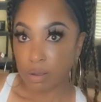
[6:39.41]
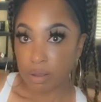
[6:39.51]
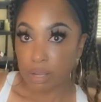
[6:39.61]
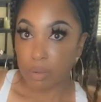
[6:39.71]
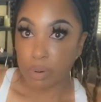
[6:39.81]

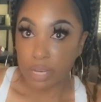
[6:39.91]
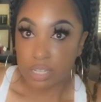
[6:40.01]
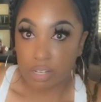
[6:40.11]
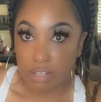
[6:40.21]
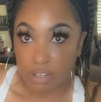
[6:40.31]
compression
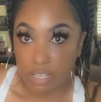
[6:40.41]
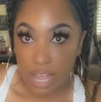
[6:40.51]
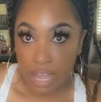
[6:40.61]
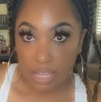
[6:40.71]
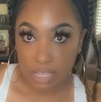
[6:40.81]
on your
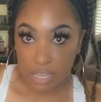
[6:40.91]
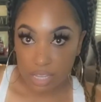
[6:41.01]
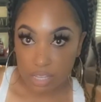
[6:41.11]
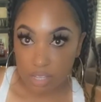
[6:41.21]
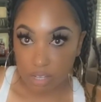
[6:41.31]
sides, and
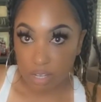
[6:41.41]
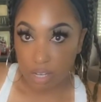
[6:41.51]
to